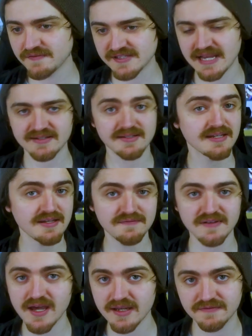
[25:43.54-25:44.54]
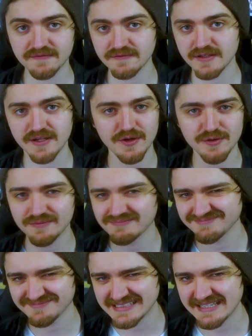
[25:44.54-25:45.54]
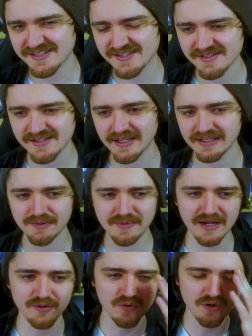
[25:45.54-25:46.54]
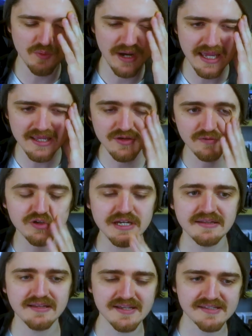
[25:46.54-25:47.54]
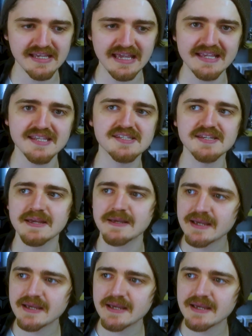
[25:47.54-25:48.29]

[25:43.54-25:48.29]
of sanctity of life, you know? It's just like, no matter what way you read this, it is...